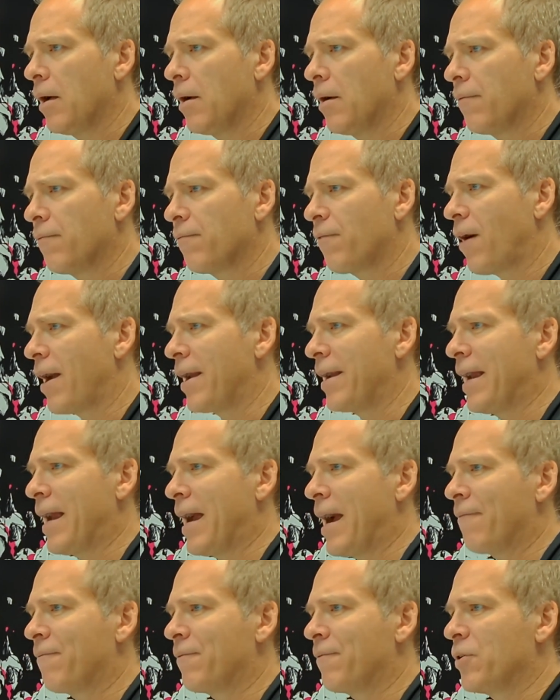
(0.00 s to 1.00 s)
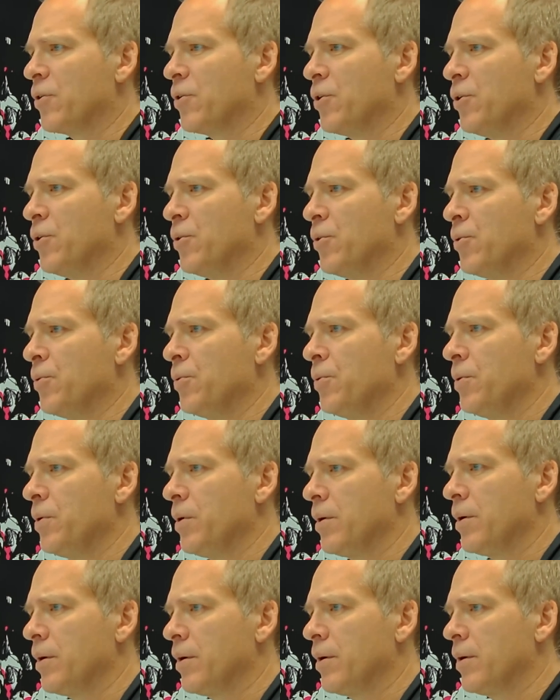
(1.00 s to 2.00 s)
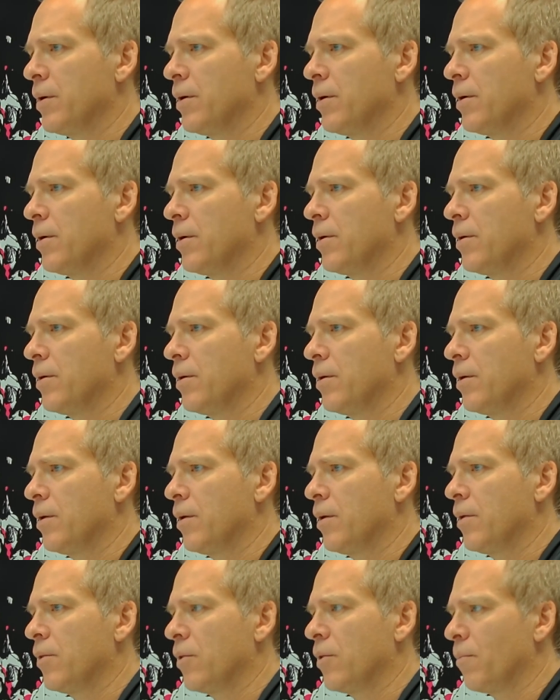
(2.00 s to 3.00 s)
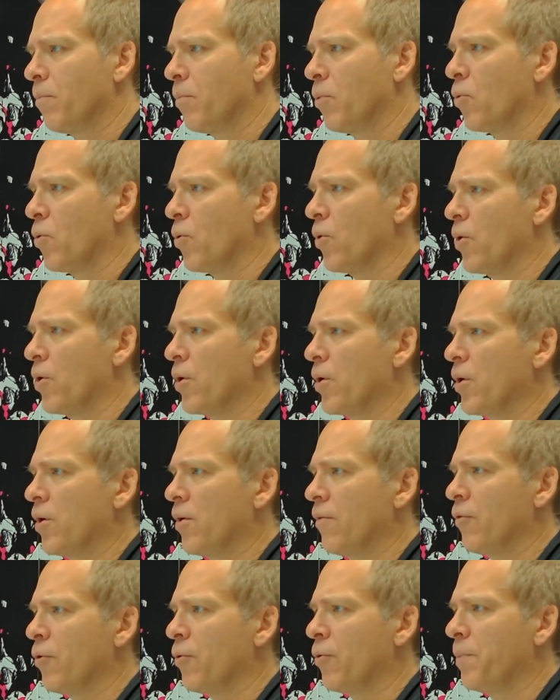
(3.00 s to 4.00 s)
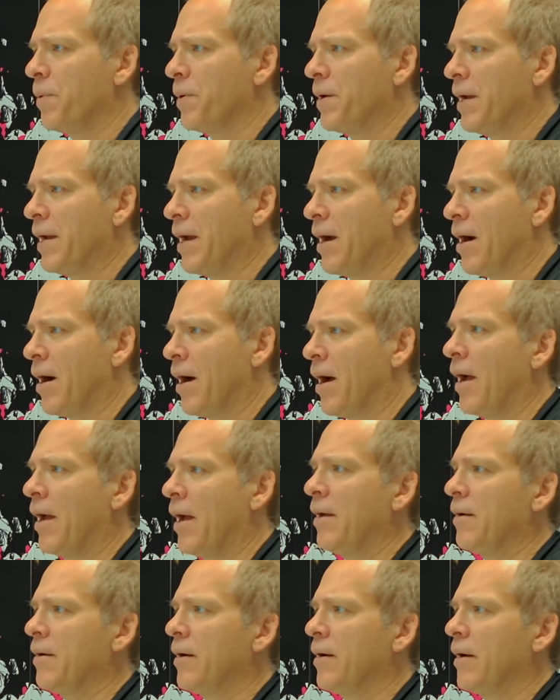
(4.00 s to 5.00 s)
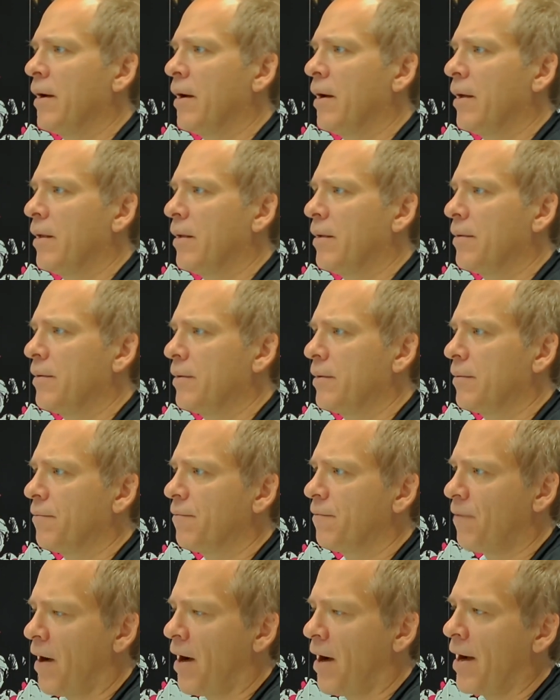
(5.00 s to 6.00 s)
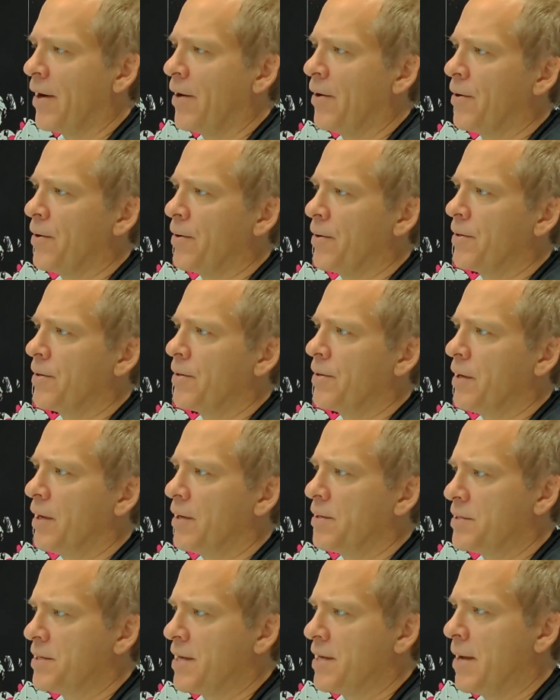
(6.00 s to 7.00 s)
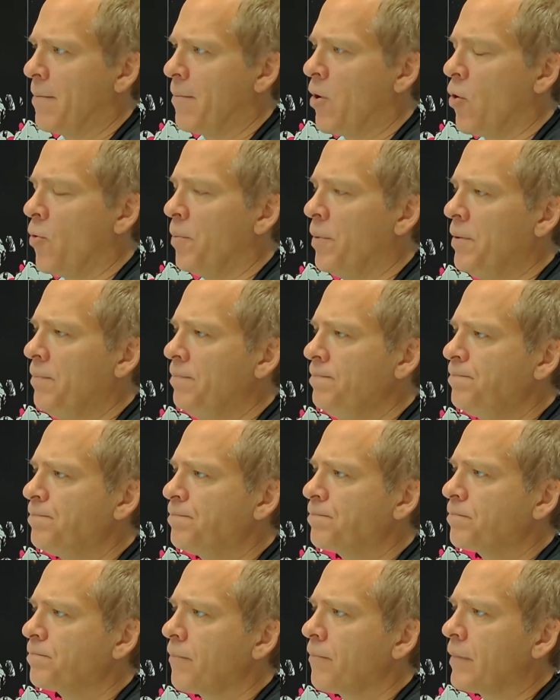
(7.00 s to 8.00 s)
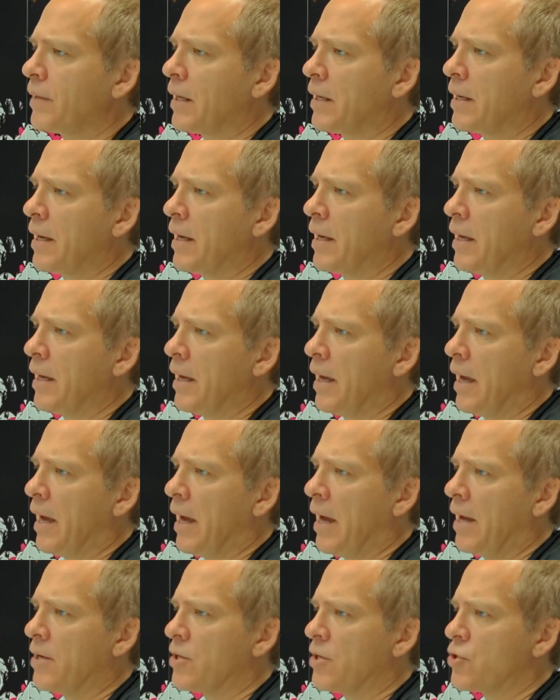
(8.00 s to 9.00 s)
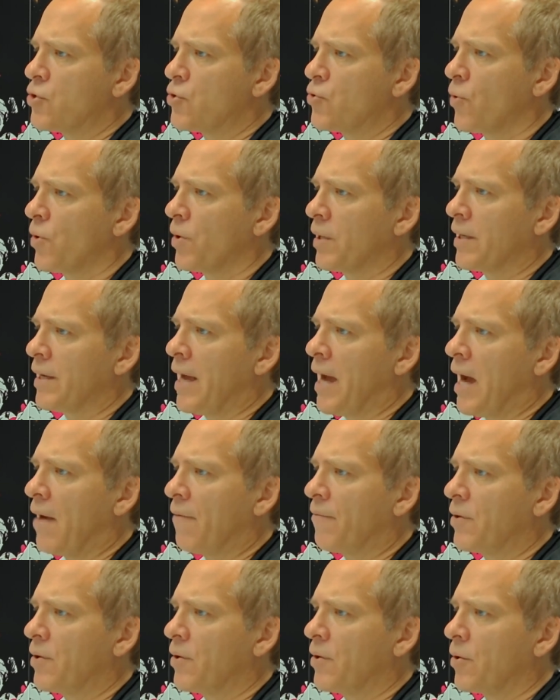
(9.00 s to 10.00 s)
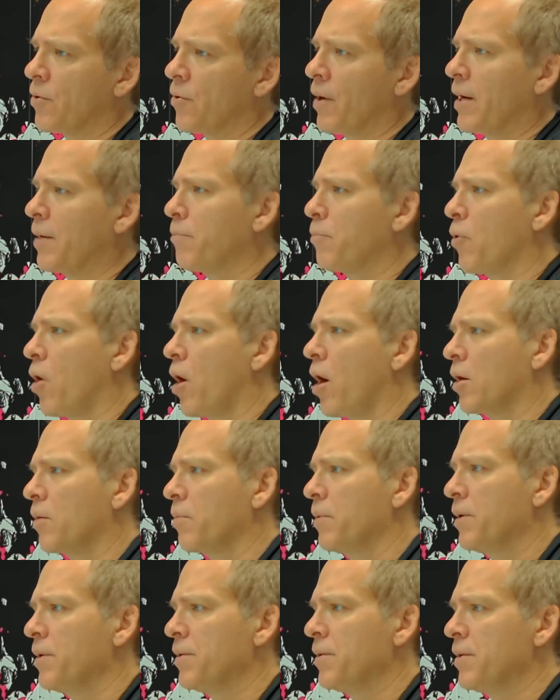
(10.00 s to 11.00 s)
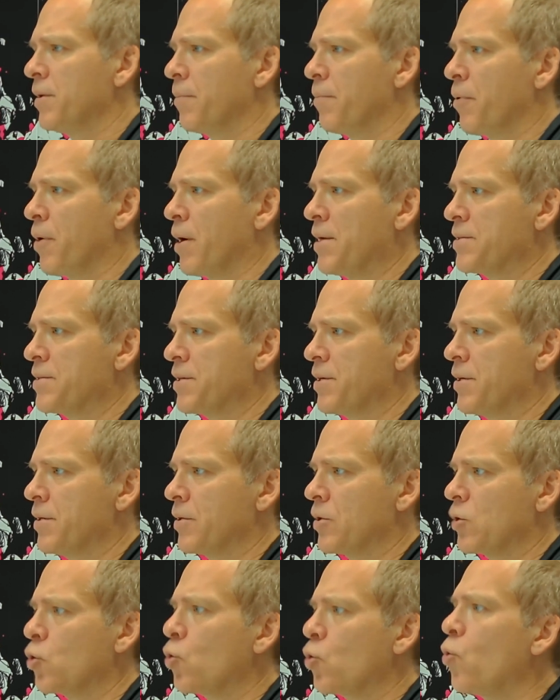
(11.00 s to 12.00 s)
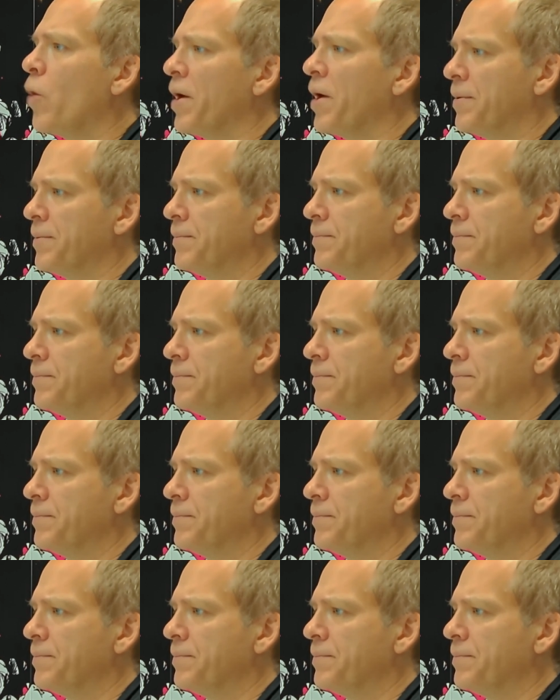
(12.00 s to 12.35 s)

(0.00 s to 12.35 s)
Friday afternoon, the board of OpenAI fired Sam Altman. And shortly after, Greg Brockman, the president, quit.